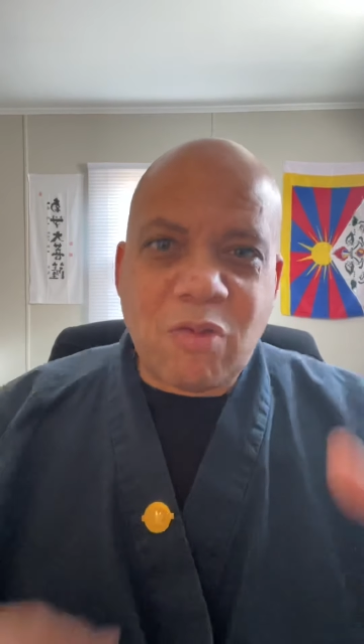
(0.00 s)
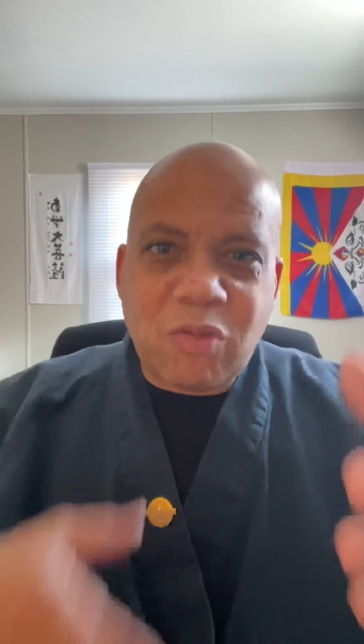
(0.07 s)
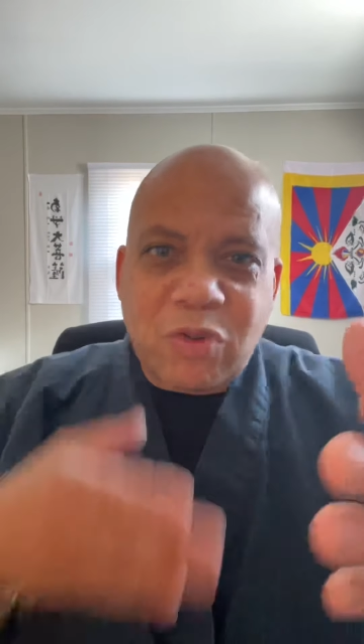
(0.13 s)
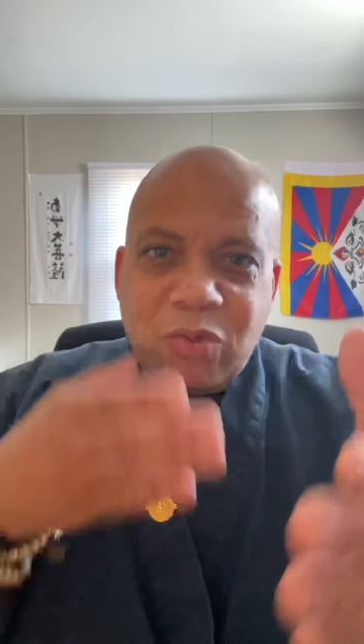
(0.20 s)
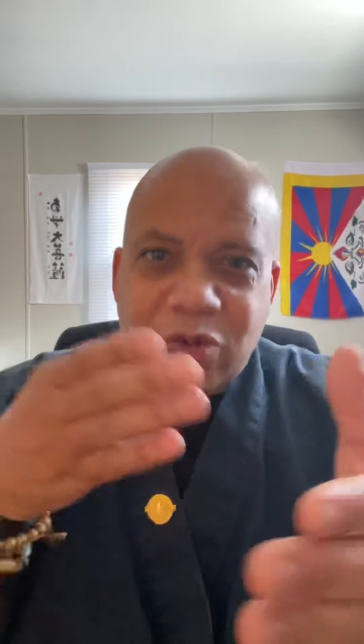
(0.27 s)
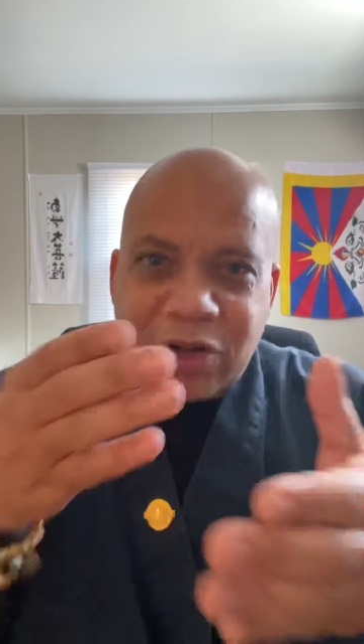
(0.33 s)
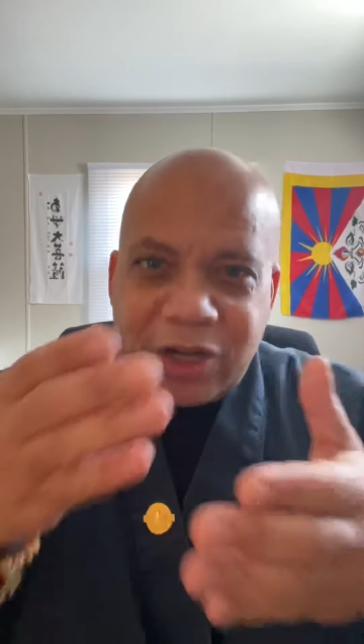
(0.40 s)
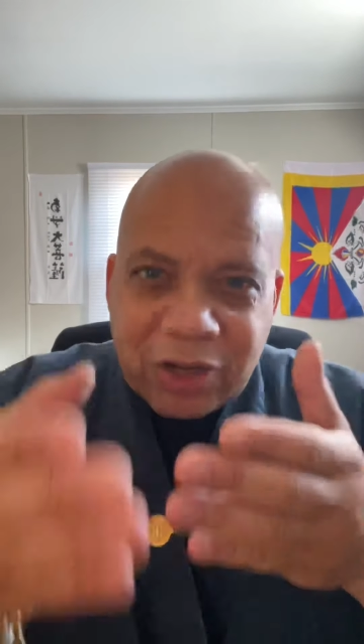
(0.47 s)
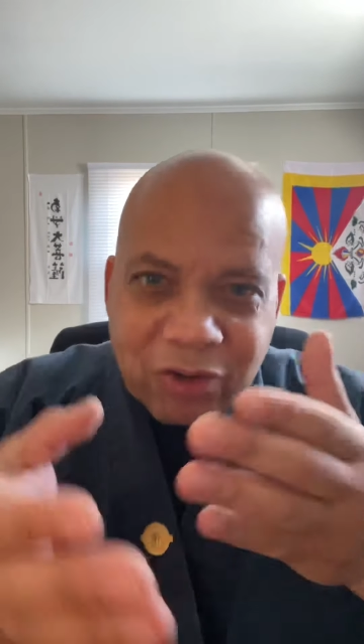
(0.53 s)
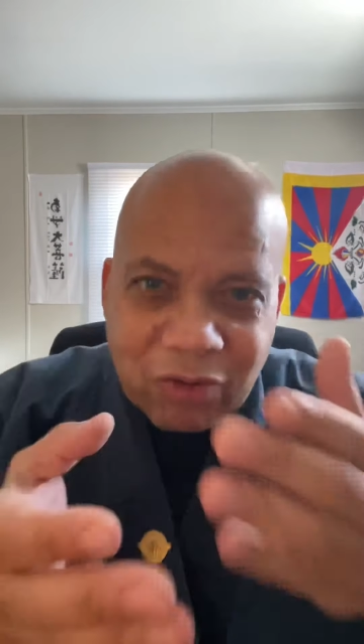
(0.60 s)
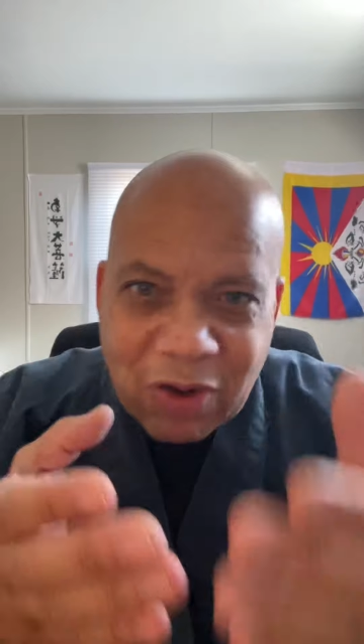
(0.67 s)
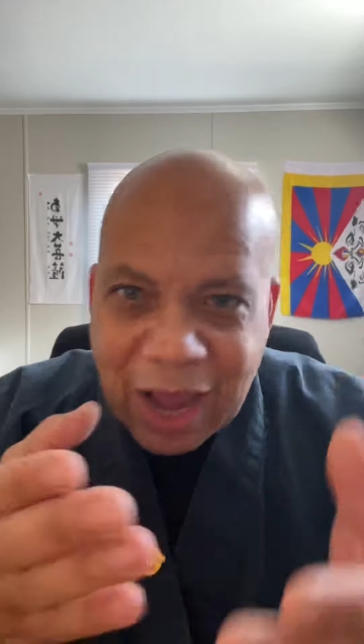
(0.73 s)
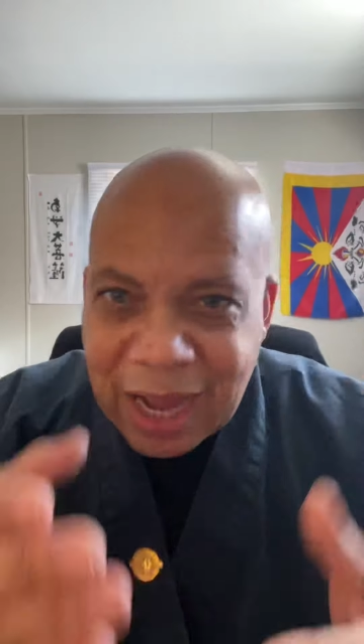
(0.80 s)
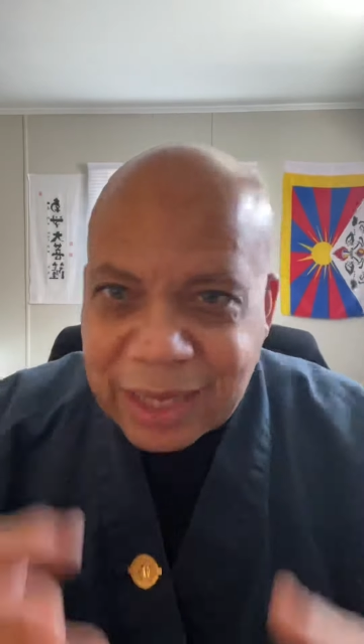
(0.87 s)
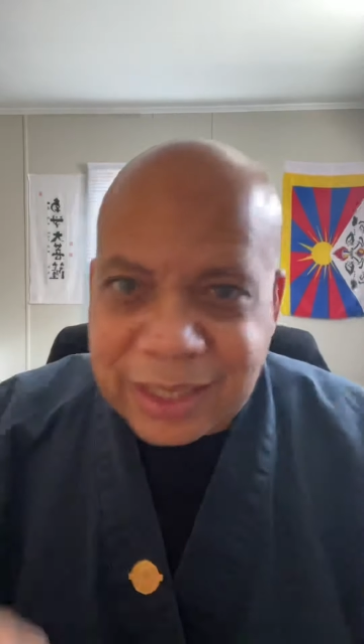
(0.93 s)
When we're
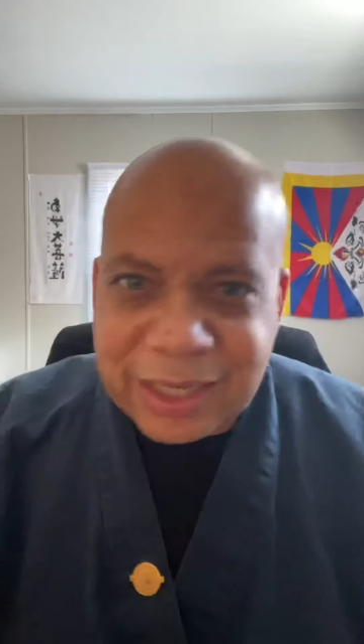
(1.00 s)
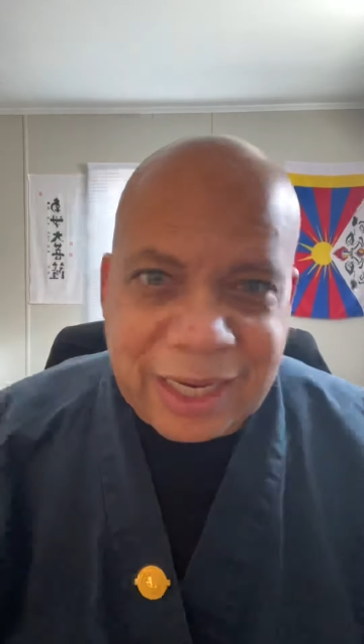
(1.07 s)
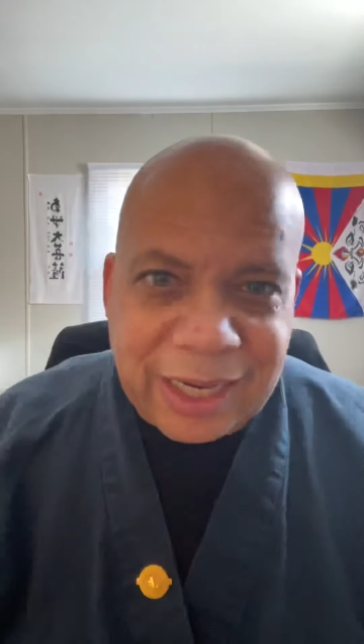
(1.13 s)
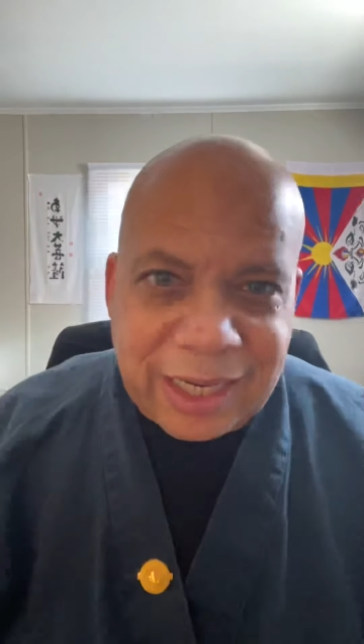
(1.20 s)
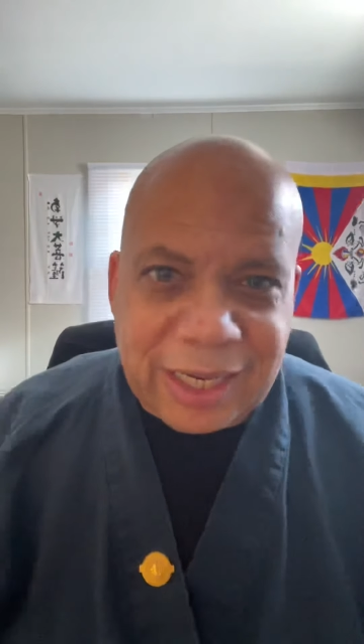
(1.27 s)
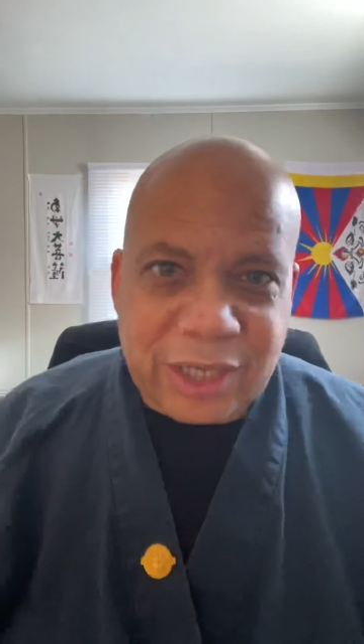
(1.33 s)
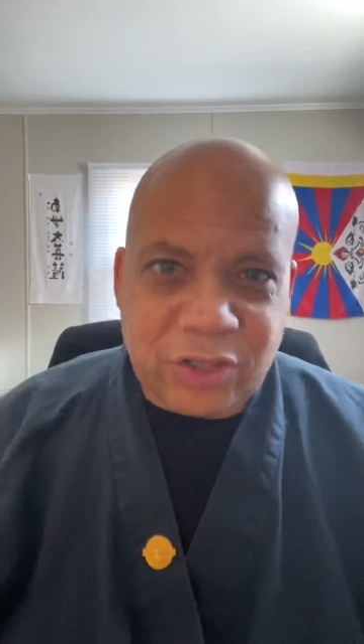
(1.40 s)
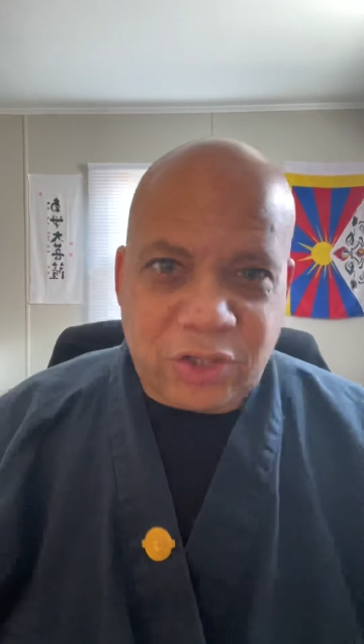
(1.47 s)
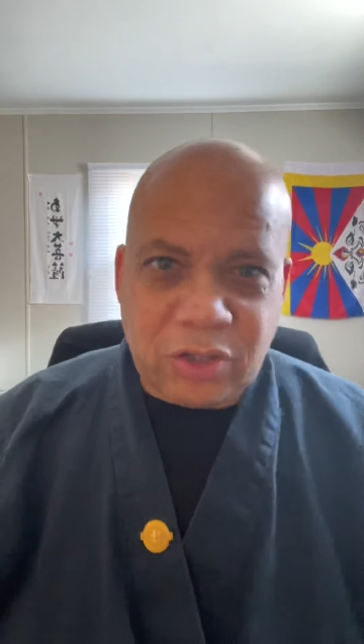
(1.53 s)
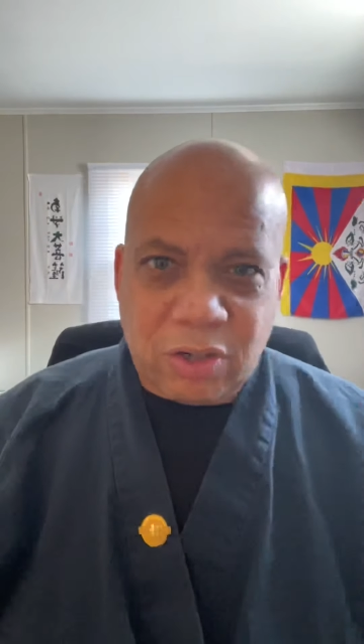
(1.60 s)
interacting, it's